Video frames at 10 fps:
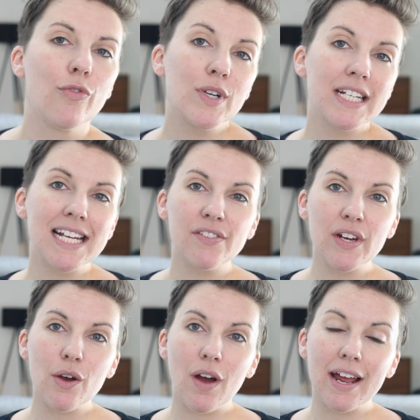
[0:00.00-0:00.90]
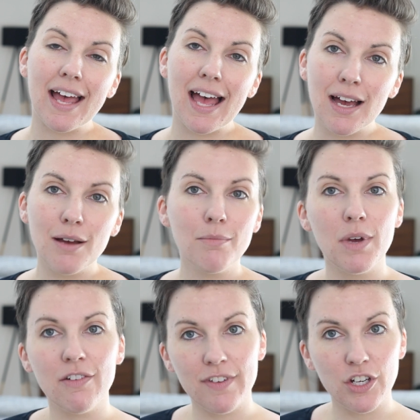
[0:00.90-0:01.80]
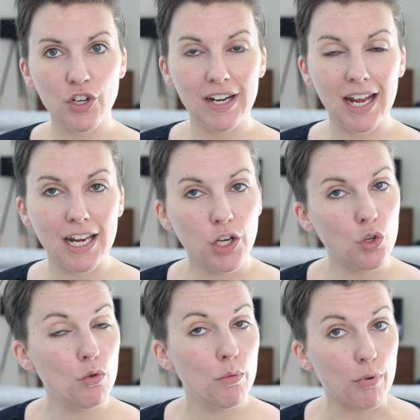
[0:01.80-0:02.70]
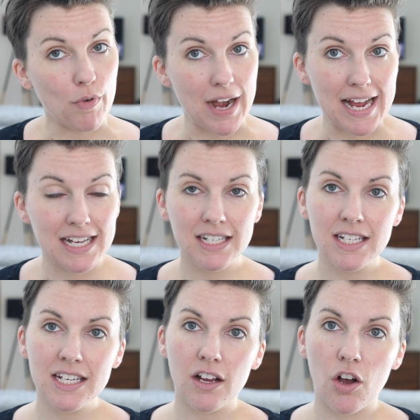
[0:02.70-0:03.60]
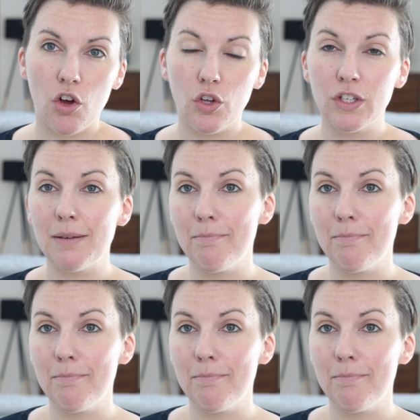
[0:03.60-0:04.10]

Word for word: For today's video, I am featuring a new brand called